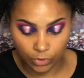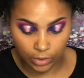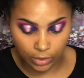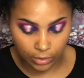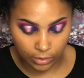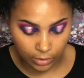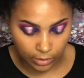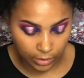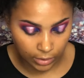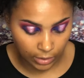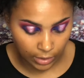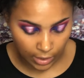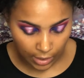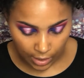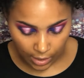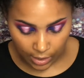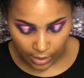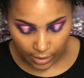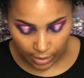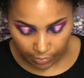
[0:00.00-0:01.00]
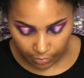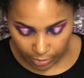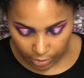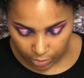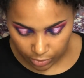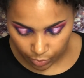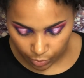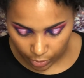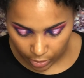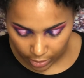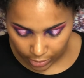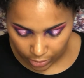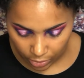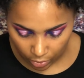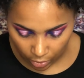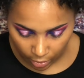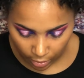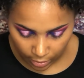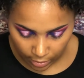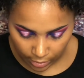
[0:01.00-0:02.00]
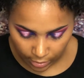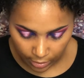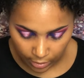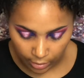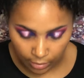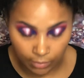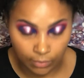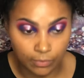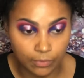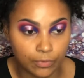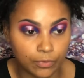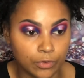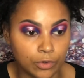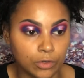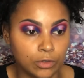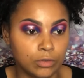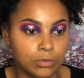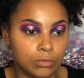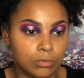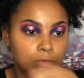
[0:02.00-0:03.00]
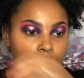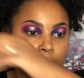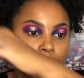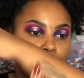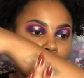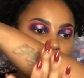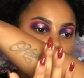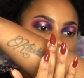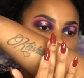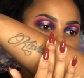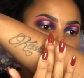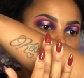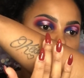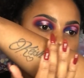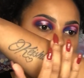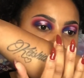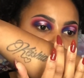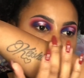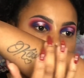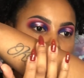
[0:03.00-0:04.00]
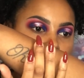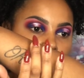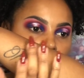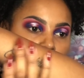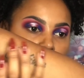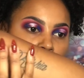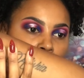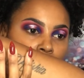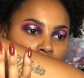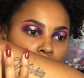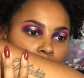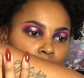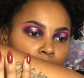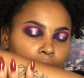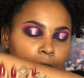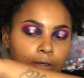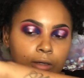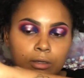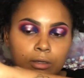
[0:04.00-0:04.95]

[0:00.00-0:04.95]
really, let me swatch all in for you. I've used this the other day.